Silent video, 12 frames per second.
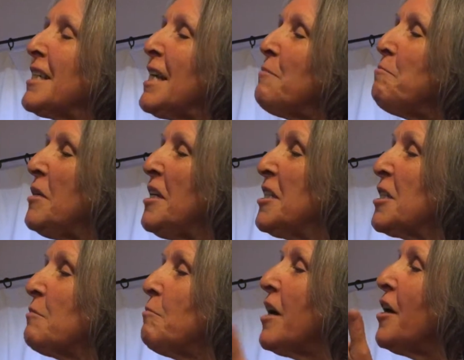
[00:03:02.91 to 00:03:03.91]
Let me
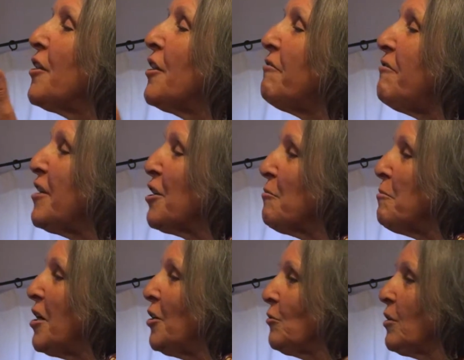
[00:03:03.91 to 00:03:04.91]
smell the
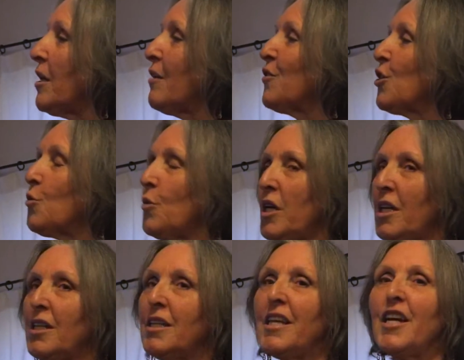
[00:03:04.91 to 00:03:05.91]
pheromone of the
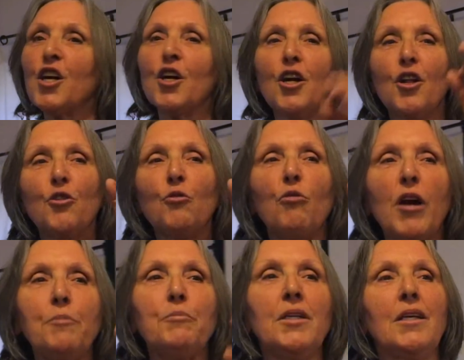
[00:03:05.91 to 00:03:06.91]
queen in there, the
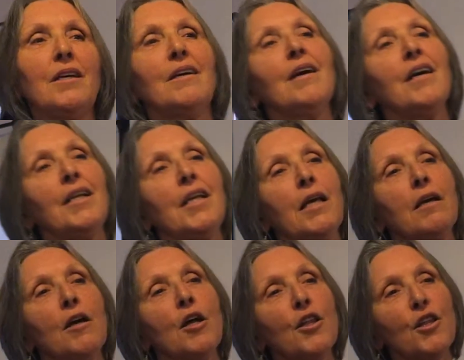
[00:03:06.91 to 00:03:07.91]
ripening honey,
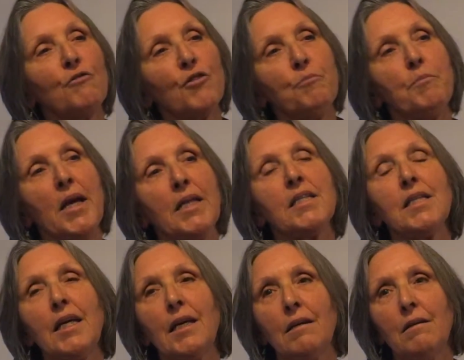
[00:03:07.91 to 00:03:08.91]
the
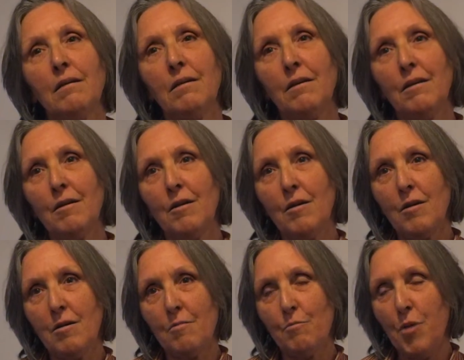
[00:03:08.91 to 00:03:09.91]
fermenting
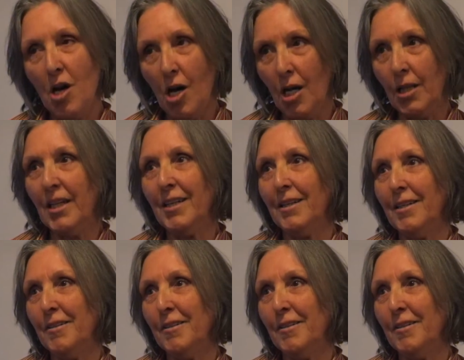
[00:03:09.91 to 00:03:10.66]
pollen.